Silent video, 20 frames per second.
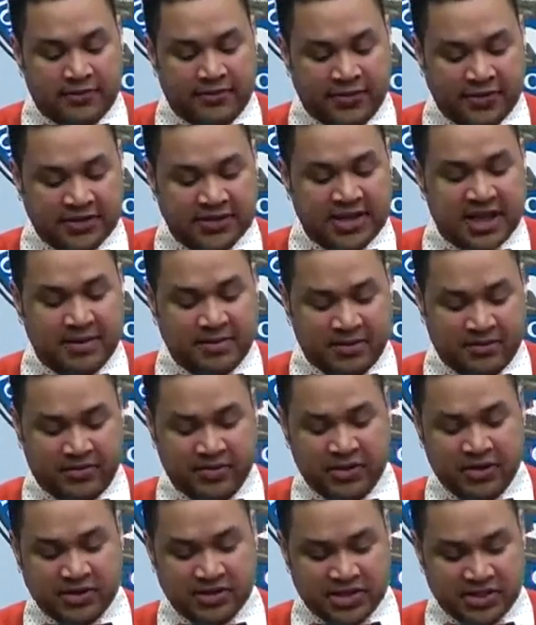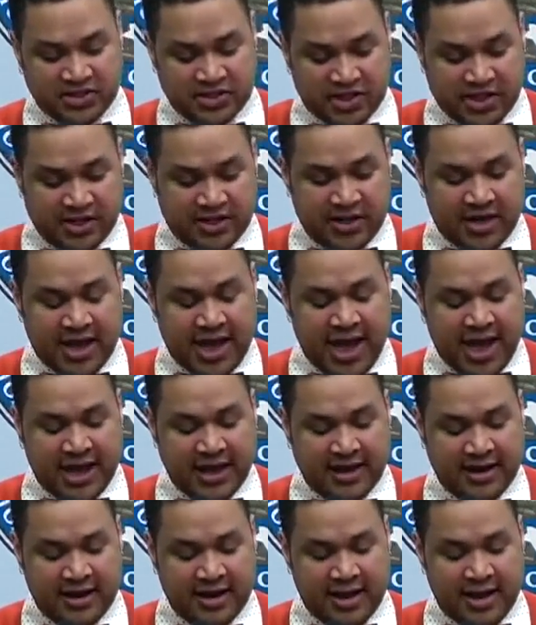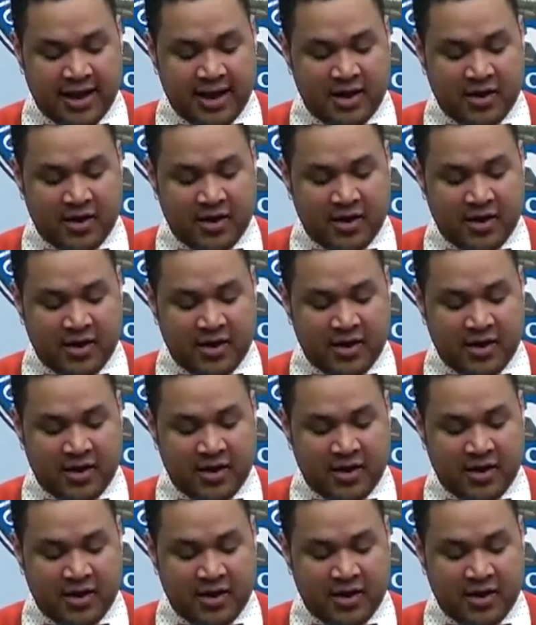Phyllis came in for the audition and